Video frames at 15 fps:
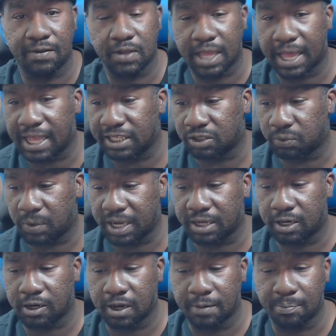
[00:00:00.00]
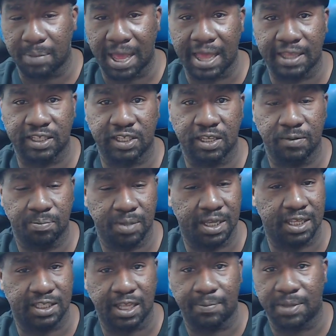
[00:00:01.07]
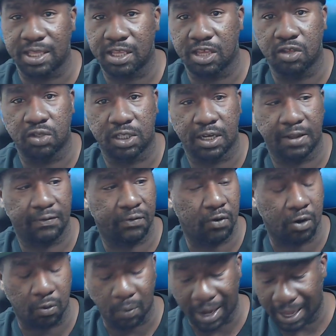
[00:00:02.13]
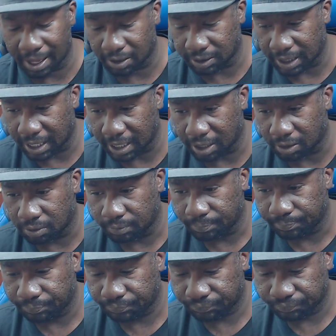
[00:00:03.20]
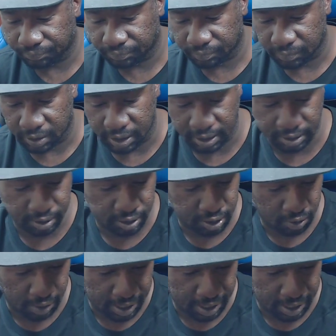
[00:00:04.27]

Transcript: you guys a regular unboxing because I've been using it for a while now, and so I